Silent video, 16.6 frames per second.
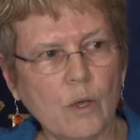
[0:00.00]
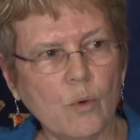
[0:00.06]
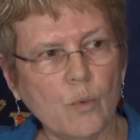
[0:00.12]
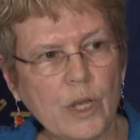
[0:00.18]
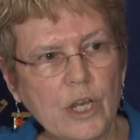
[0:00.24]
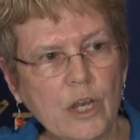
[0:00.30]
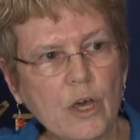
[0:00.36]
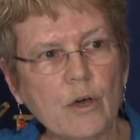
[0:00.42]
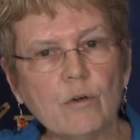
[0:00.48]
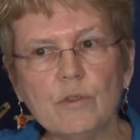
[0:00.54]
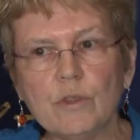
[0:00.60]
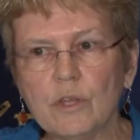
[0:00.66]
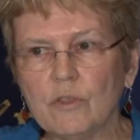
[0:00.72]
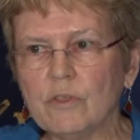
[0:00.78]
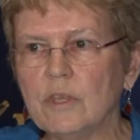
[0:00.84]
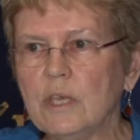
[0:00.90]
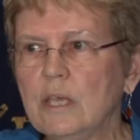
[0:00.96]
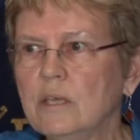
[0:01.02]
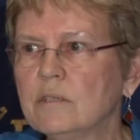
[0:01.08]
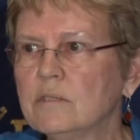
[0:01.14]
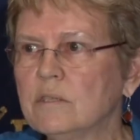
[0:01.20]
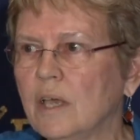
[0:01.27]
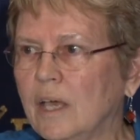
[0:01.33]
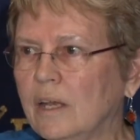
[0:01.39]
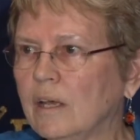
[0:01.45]
We know that
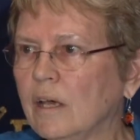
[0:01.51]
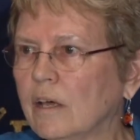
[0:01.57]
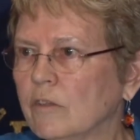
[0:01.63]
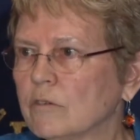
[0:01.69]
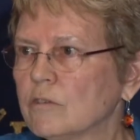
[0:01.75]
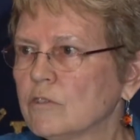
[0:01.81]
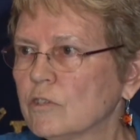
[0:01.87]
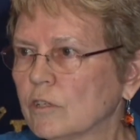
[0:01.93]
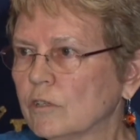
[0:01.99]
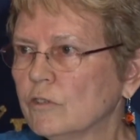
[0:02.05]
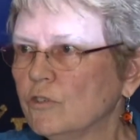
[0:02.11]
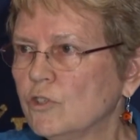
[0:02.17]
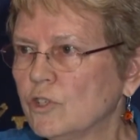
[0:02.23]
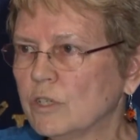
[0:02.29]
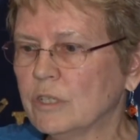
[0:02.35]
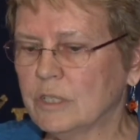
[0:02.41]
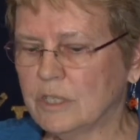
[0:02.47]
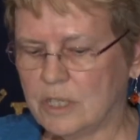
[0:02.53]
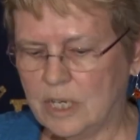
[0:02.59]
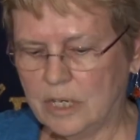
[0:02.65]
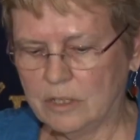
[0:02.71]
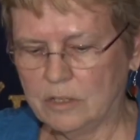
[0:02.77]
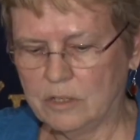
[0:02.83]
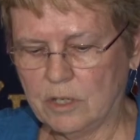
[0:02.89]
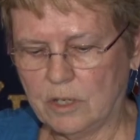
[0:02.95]
these and other solutions
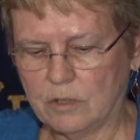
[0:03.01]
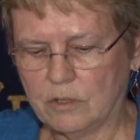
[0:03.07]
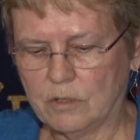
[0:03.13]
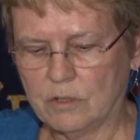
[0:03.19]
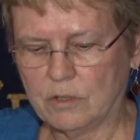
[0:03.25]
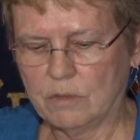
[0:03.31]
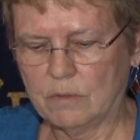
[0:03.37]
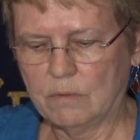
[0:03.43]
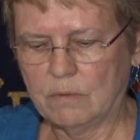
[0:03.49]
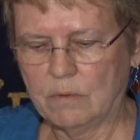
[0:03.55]
exist.